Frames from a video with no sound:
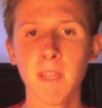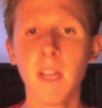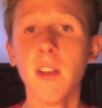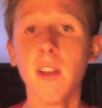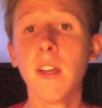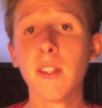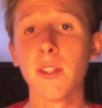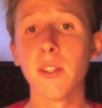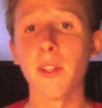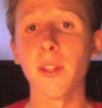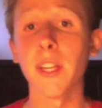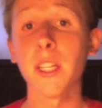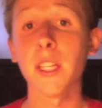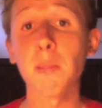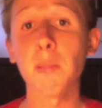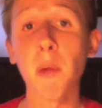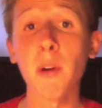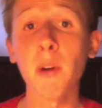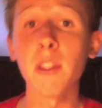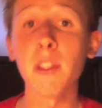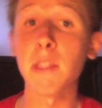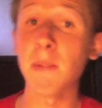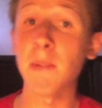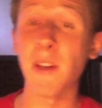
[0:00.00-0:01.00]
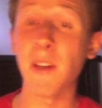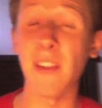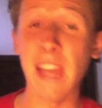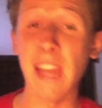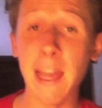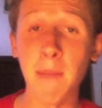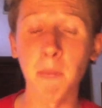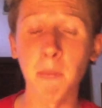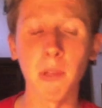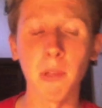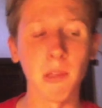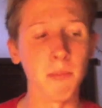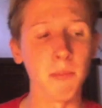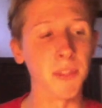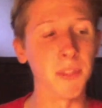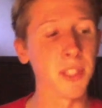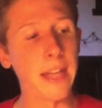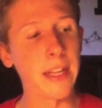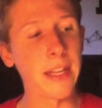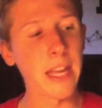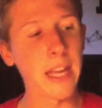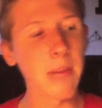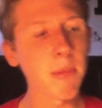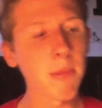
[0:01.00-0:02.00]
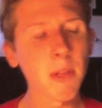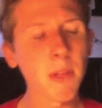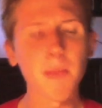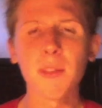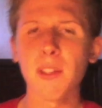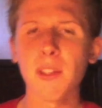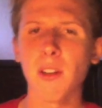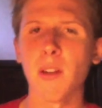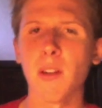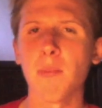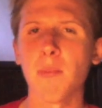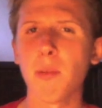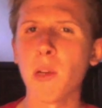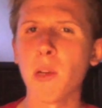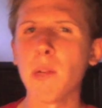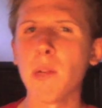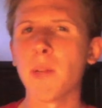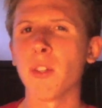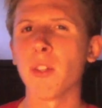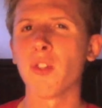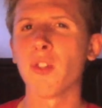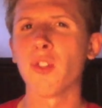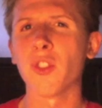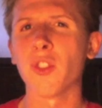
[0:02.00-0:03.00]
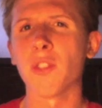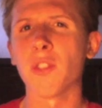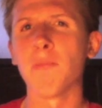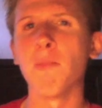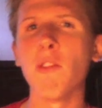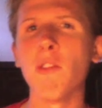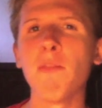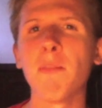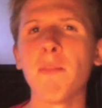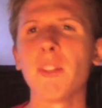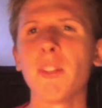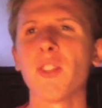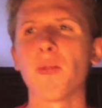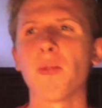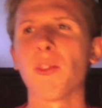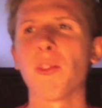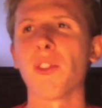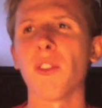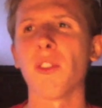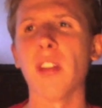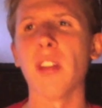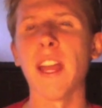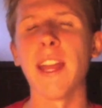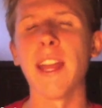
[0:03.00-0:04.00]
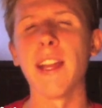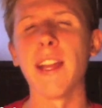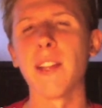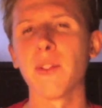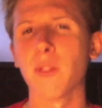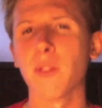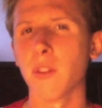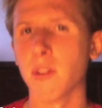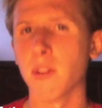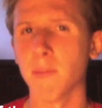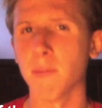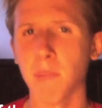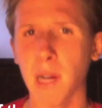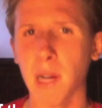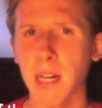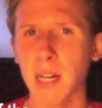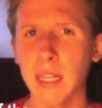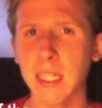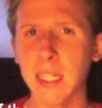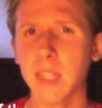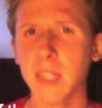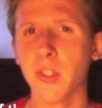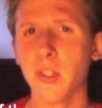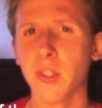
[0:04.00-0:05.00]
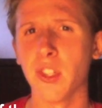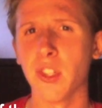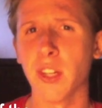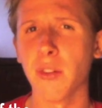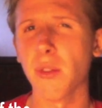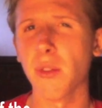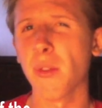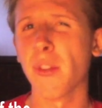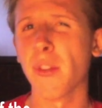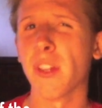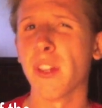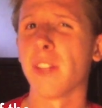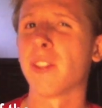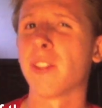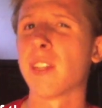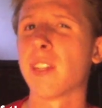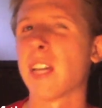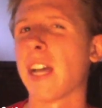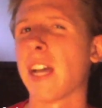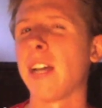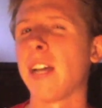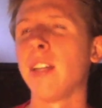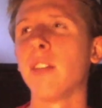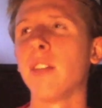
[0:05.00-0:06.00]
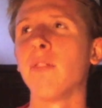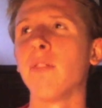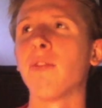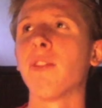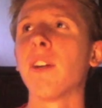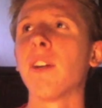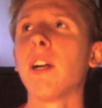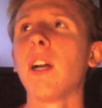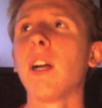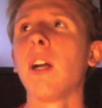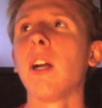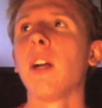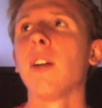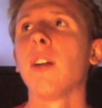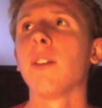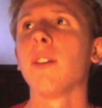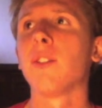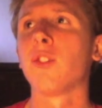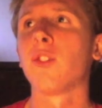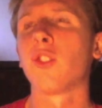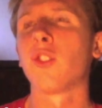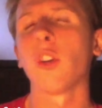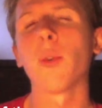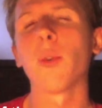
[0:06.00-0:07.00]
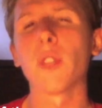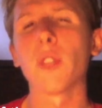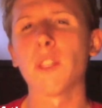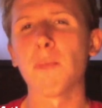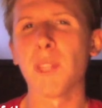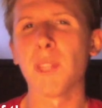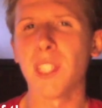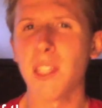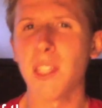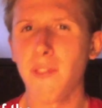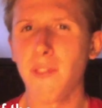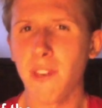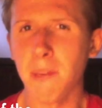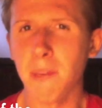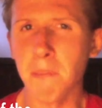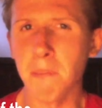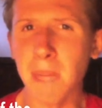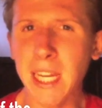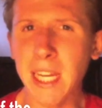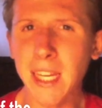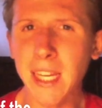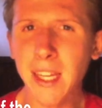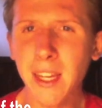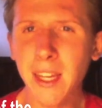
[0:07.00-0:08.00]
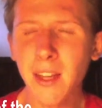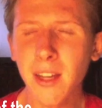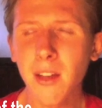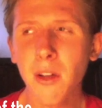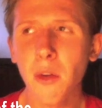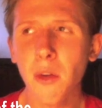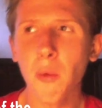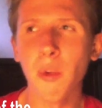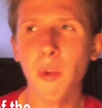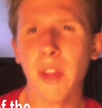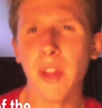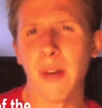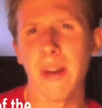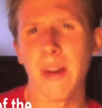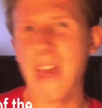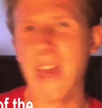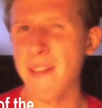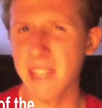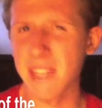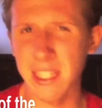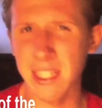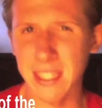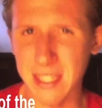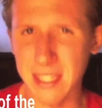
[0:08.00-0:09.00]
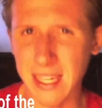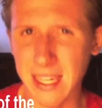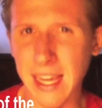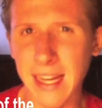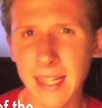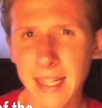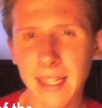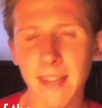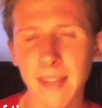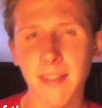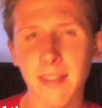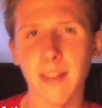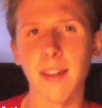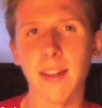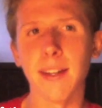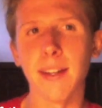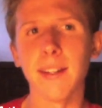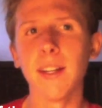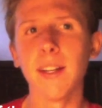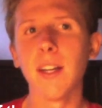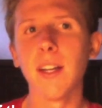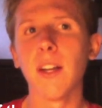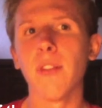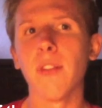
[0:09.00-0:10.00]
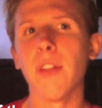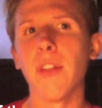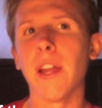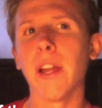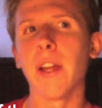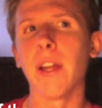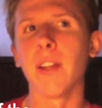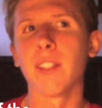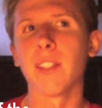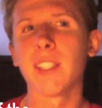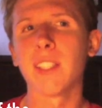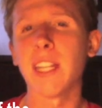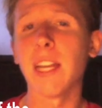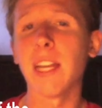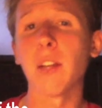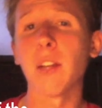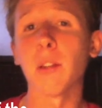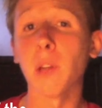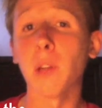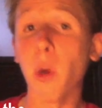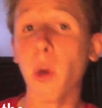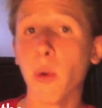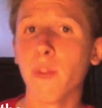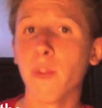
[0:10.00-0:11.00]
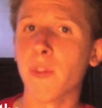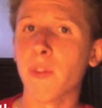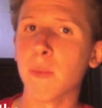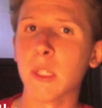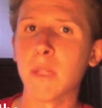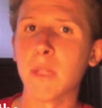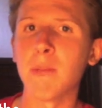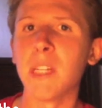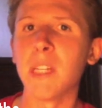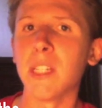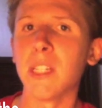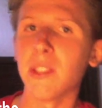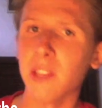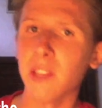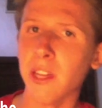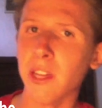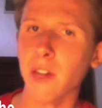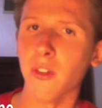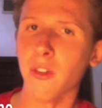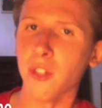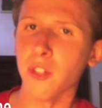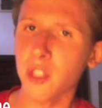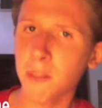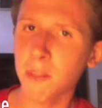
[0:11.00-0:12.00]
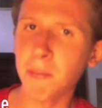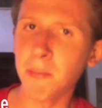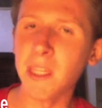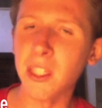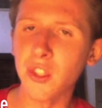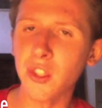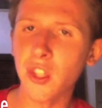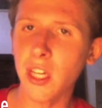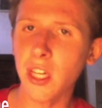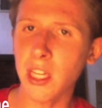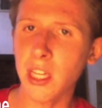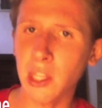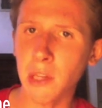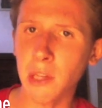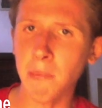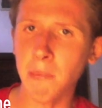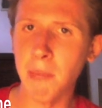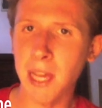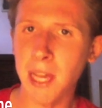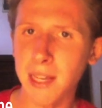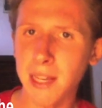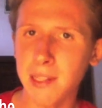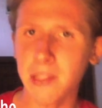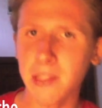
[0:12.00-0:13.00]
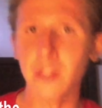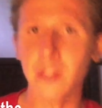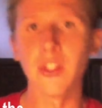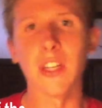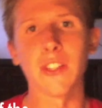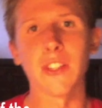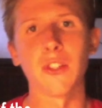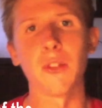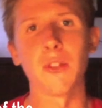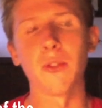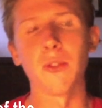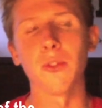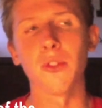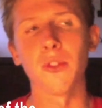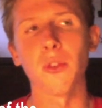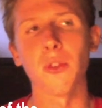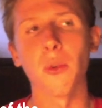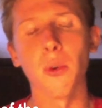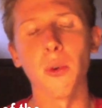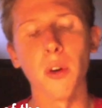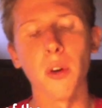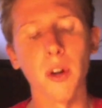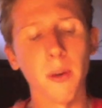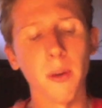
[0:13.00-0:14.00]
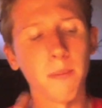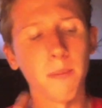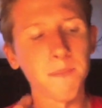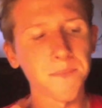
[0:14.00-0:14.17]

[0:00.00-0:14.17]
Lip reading: So the next part is about emblems. Emblems are pretty much just movements with your hands or your body in general that kind of show a specific meaning without having to say anything. They stand alone from speech. They are speech-independent gestures, or,